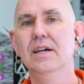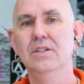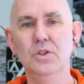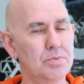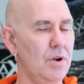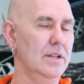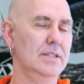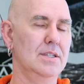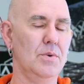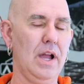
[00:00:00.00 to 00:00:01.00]
new
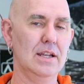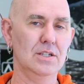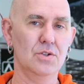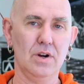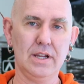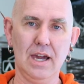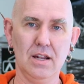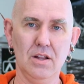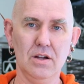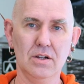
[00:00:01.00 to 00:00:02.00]
products that we're adding to our
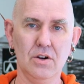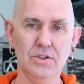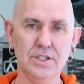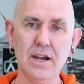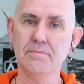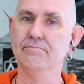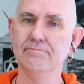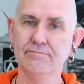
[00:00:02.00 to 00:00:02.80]
catalog all the time.